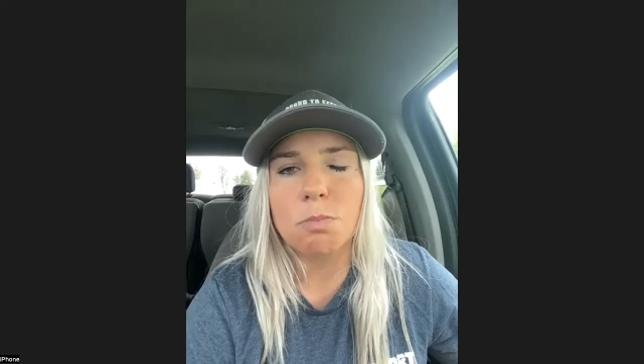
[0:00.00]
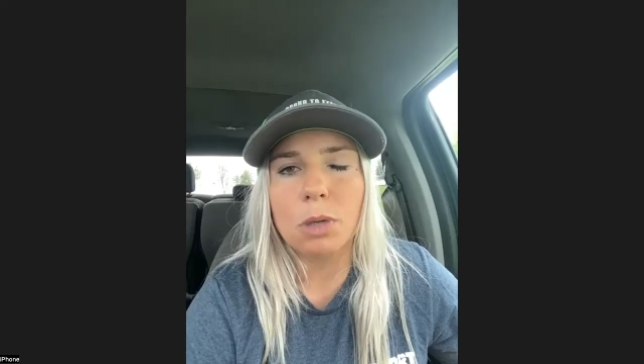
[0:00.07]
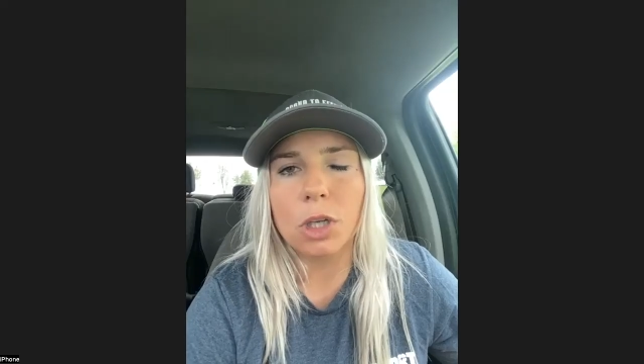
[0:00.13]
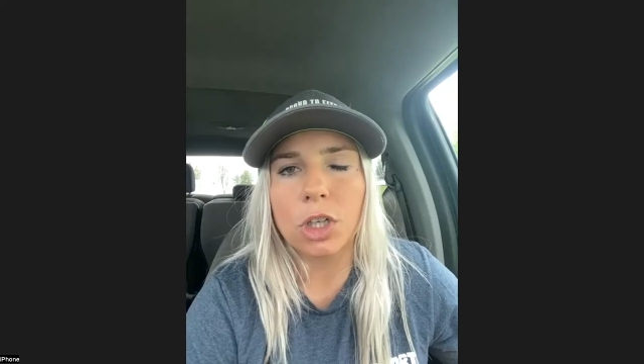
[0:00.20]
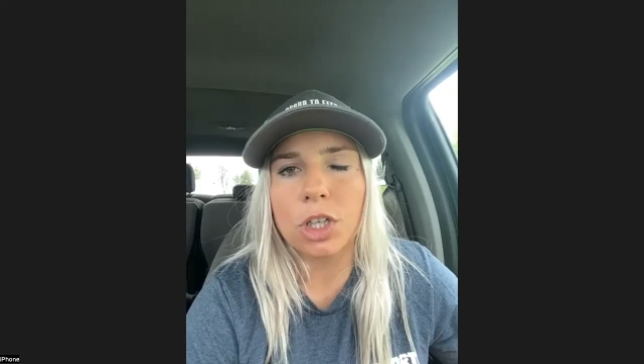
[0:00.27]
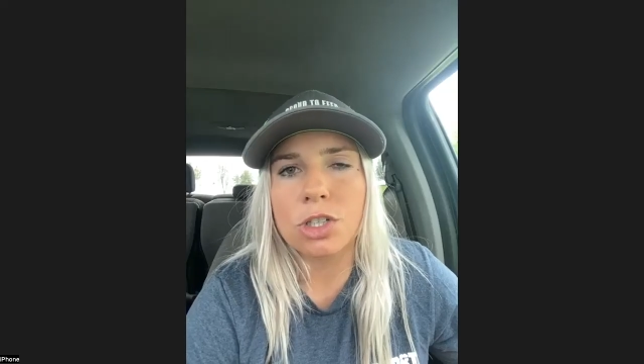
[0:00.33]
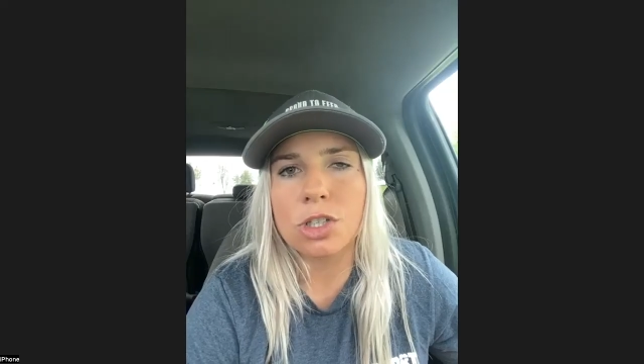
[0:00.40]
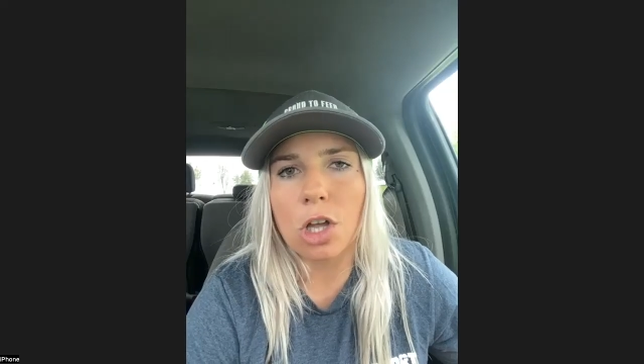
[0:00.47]

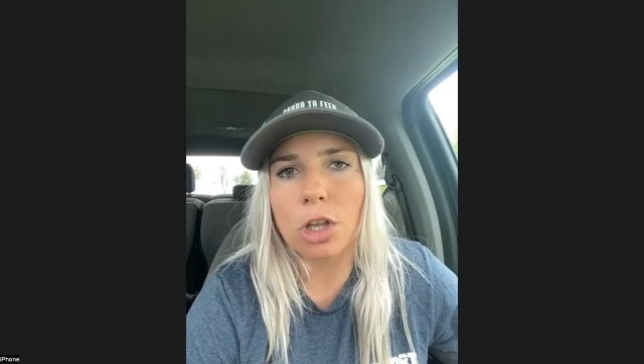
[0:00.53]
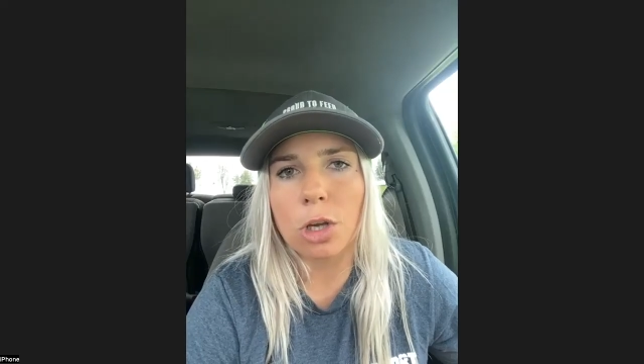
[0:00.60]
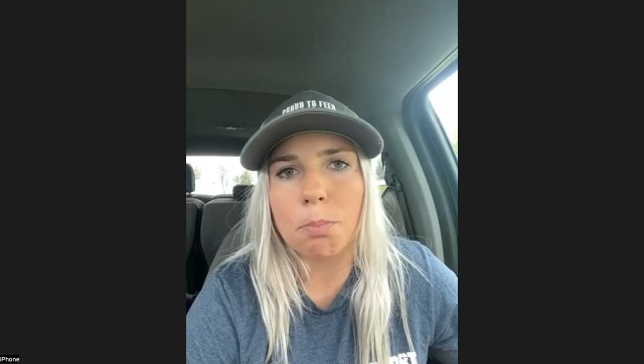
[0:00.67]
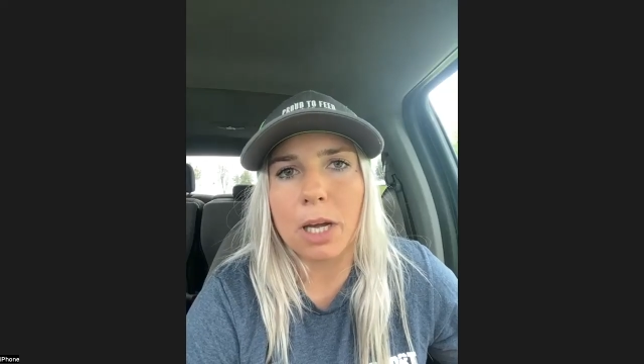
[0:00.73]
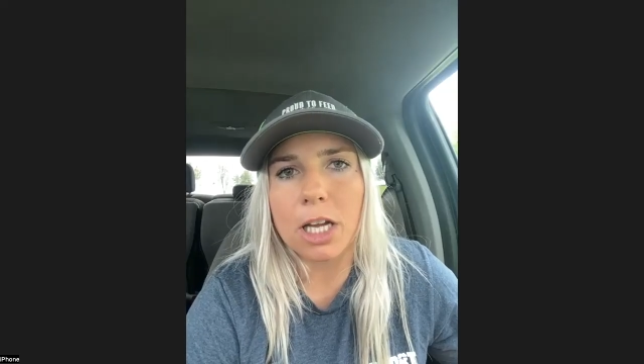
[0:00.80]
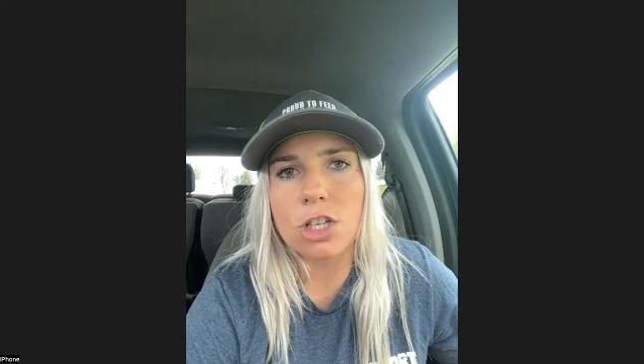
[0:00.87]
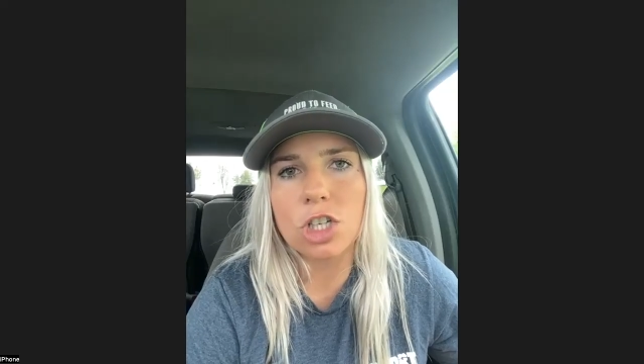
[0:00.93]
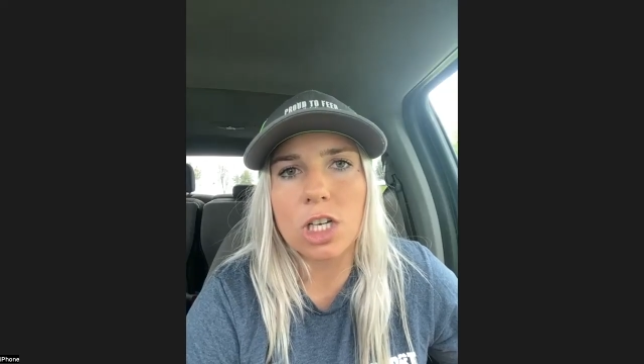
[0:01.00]
billion dollar
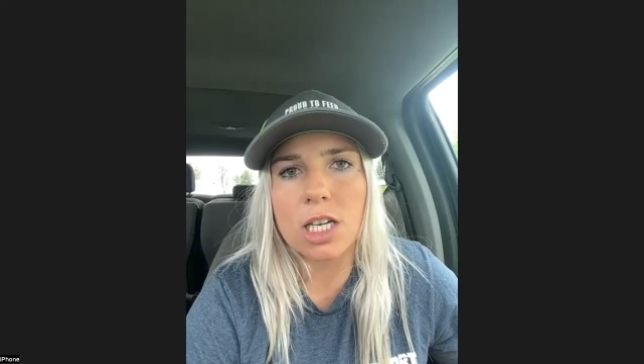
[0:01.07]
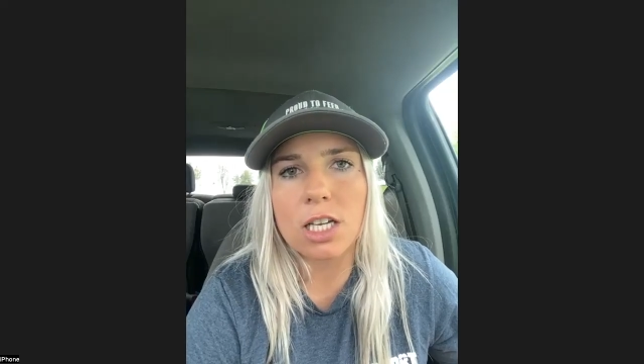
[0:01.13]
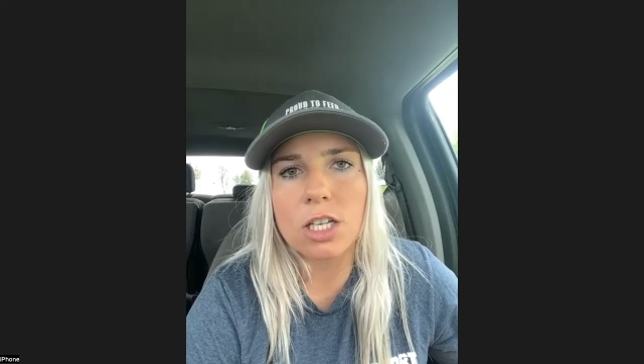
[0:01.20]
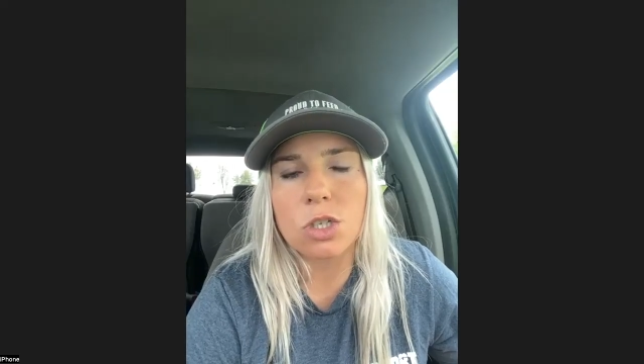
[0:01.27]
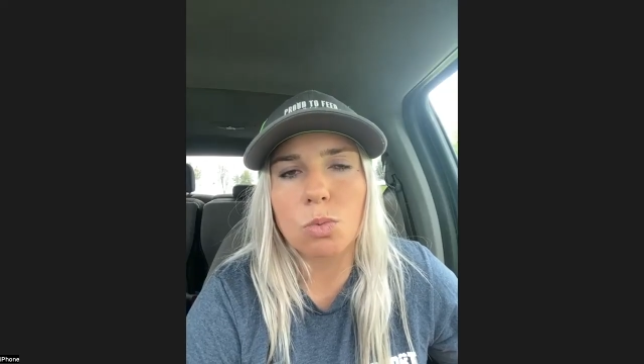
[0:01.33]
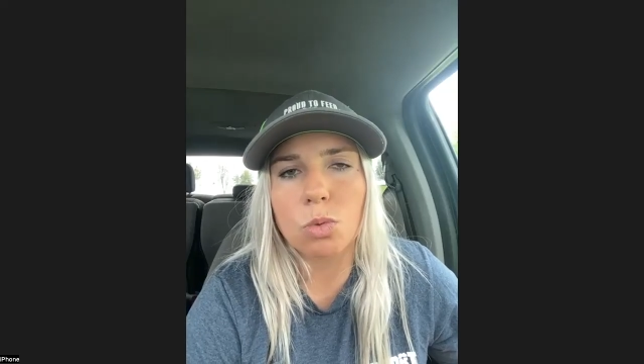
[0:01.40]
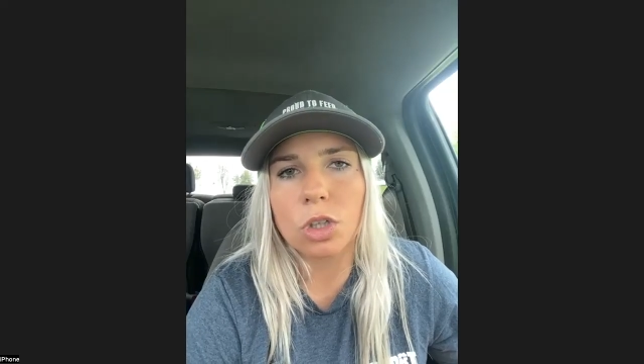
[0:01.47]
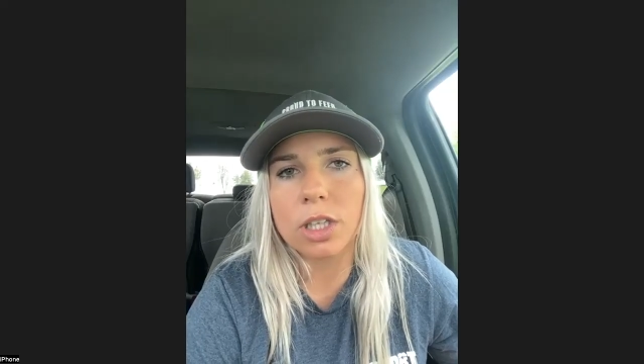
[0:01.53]
budget
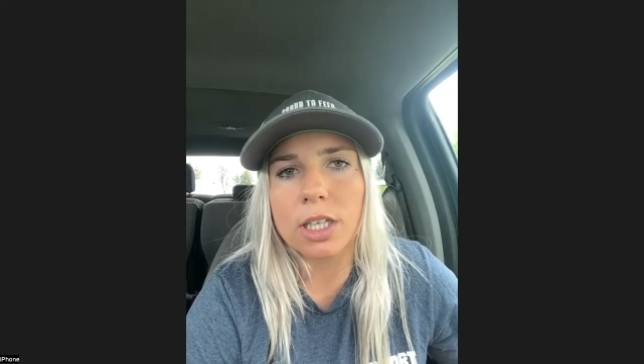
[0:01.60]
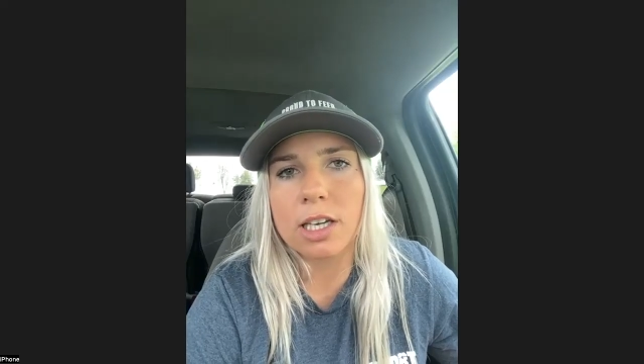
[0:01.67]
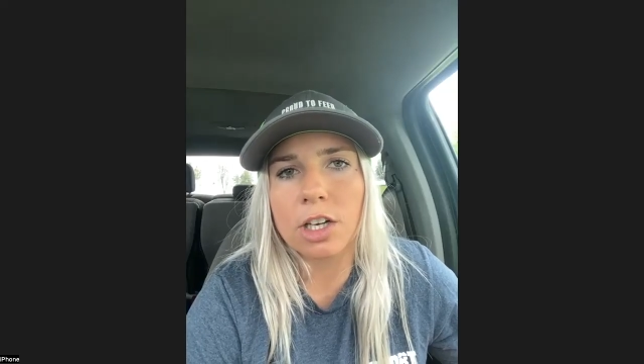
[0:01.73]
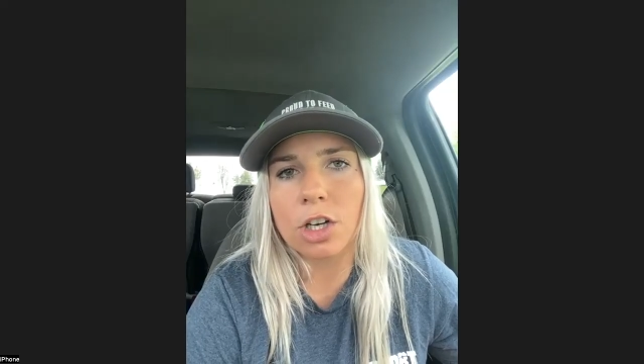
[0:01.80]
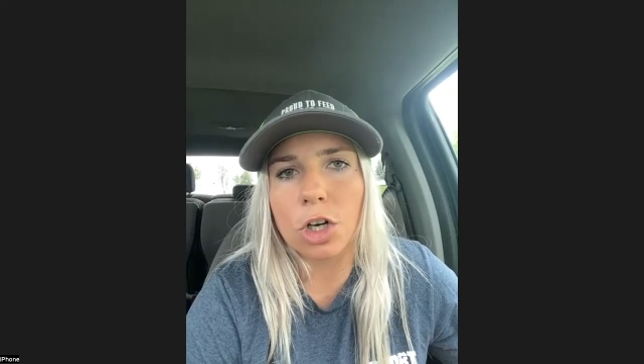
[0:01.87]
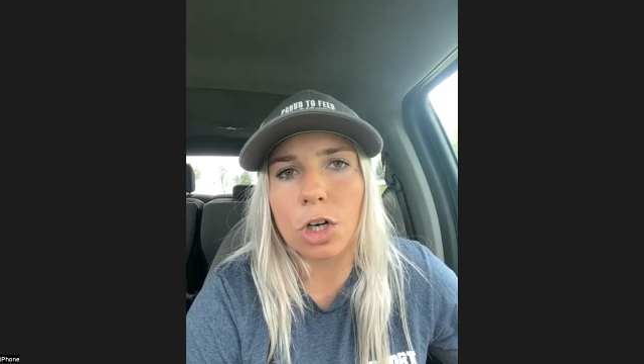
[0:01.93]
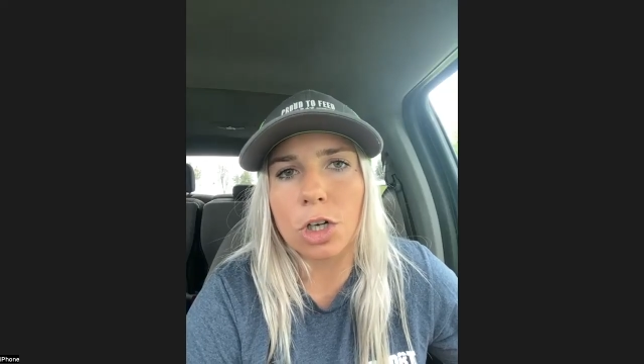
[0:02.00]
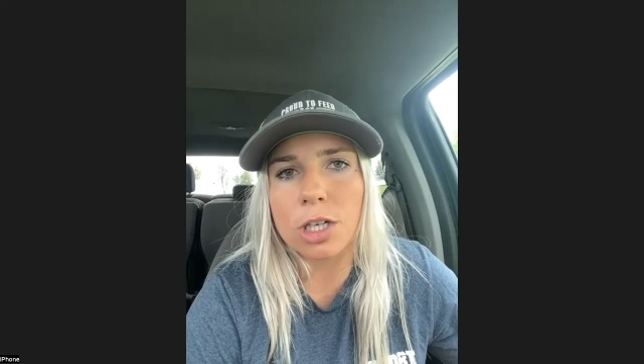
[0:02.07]
it's really going
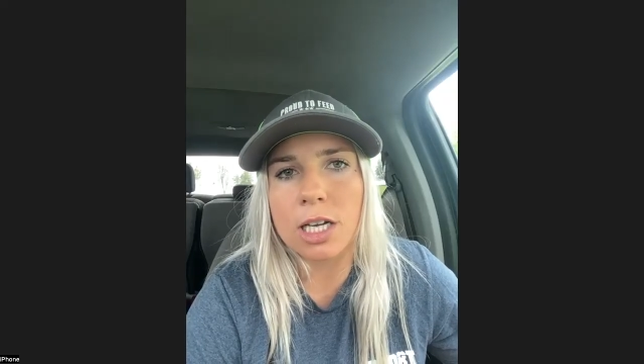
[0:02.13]
to hurt